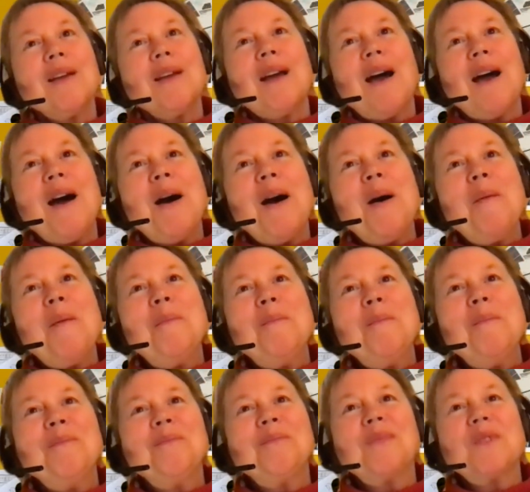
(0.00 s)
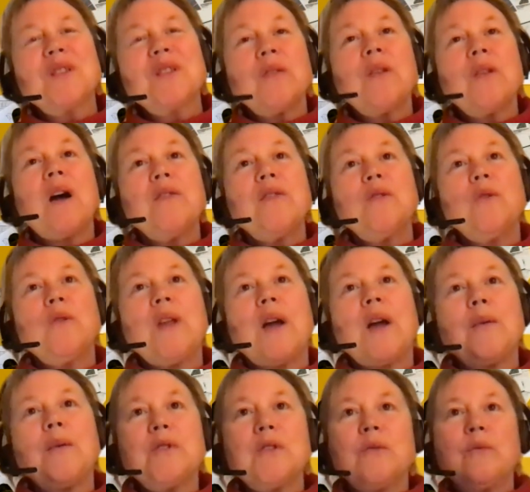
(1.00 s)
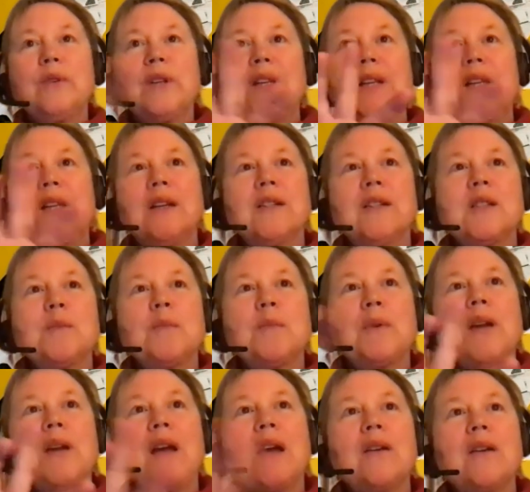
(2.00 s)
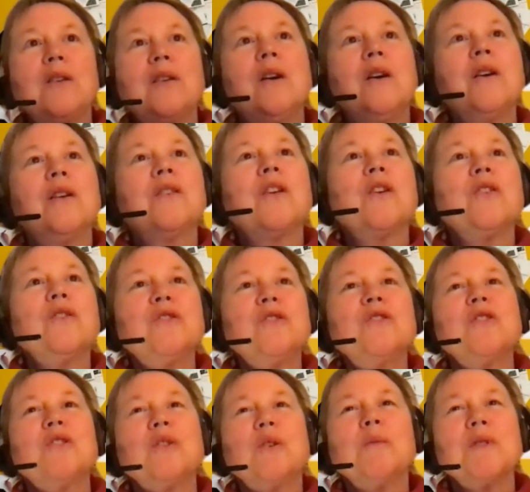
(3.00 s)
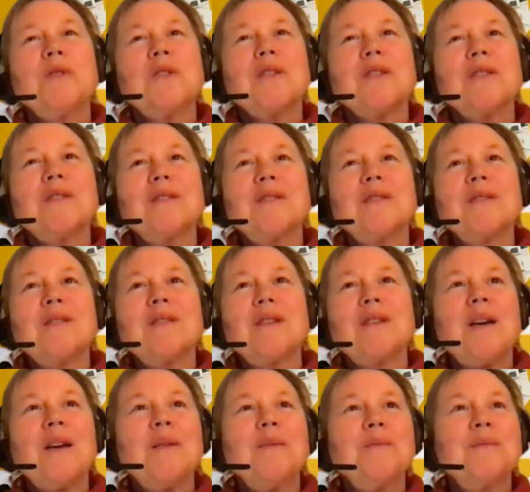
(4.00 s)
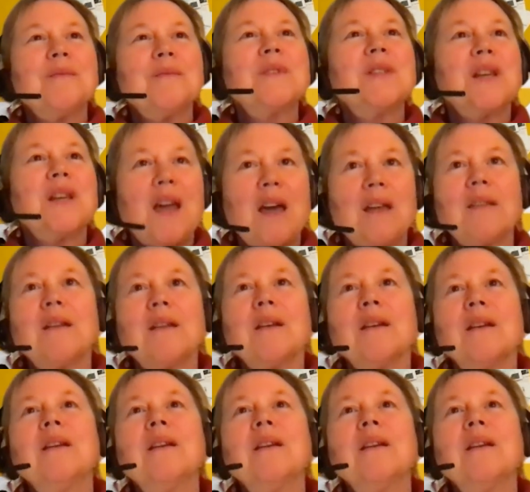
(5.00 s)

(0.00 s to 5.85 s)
so I thought that was a really nice bit, how you hung those two images together.